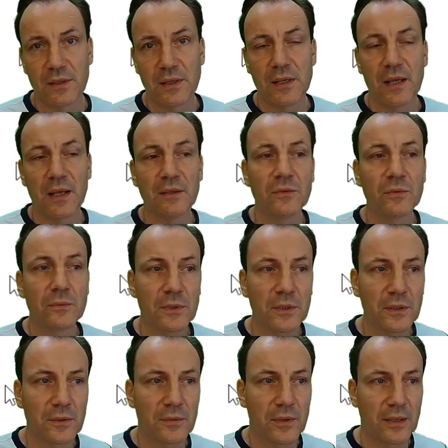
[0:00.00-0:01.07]
And to
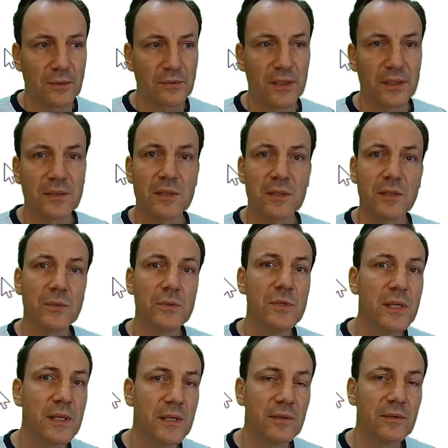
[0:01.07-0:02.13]
work around that, you
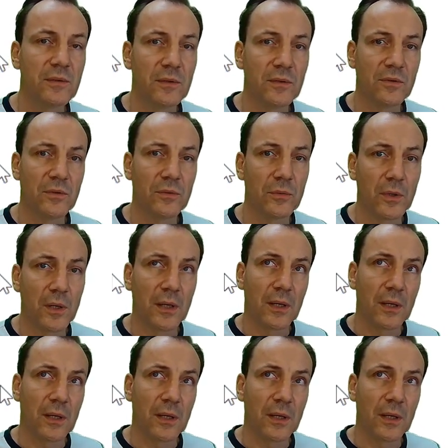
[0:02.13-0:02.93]
need to